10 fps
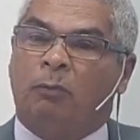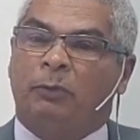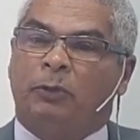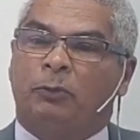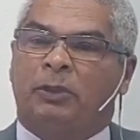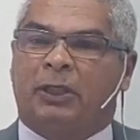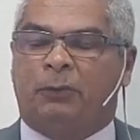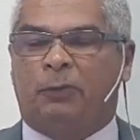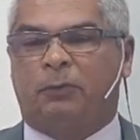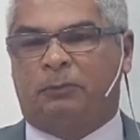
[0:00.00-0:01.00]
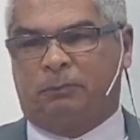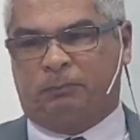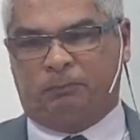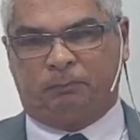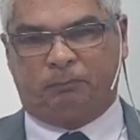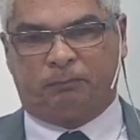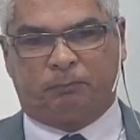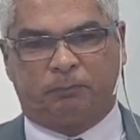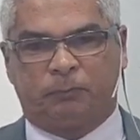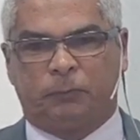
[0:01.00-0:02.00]
and call upon
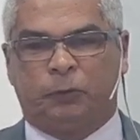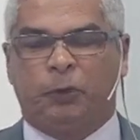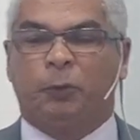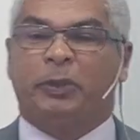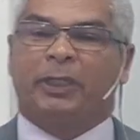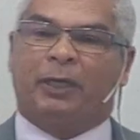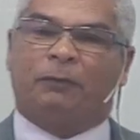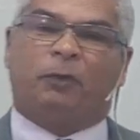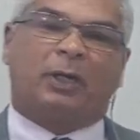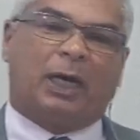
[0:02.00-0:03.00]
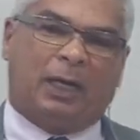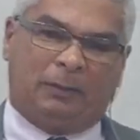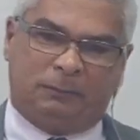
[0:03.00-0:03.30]
the name of the Lord.